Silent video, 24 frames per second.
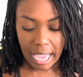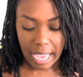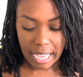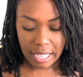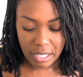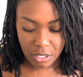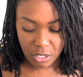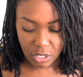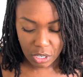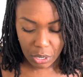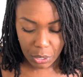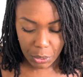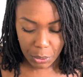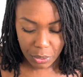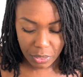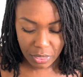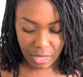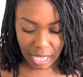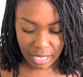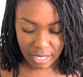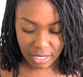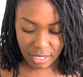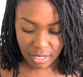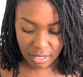And so
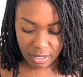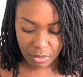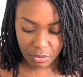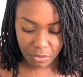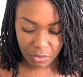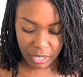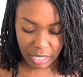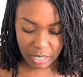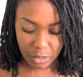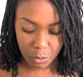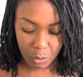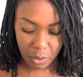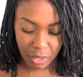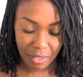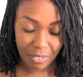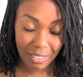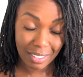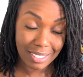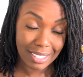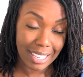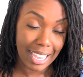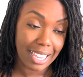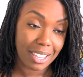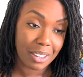that's the first one. And
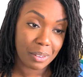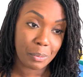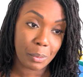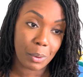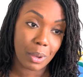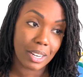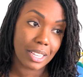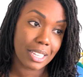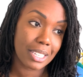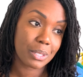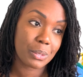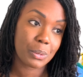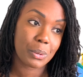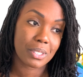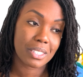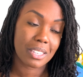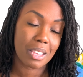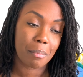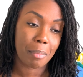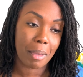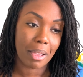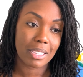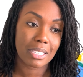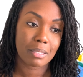the second one is
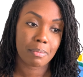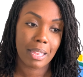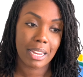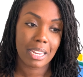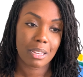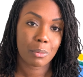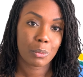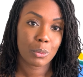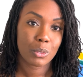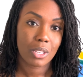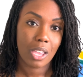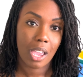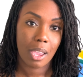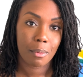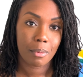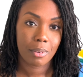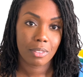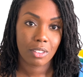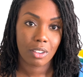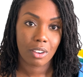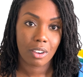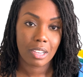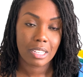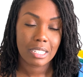also about spending more time
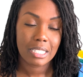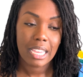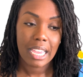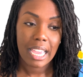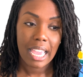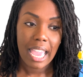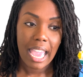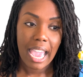with God,